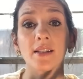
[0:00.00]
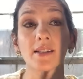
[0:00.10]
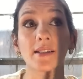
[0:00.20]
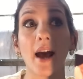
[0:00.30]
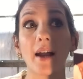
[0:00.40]

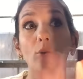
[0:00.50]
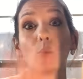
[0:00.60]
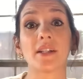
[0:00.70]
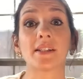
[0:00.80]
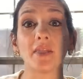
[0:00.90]
This is kind of
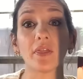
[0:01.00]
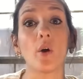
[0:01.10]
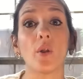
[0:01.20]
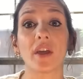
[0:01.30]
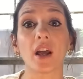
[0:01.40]
what set the
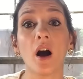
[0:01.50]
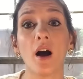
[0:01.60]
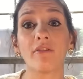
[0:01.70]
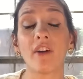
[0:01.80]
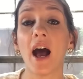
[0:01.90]
whole thing
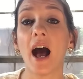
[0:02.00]
off.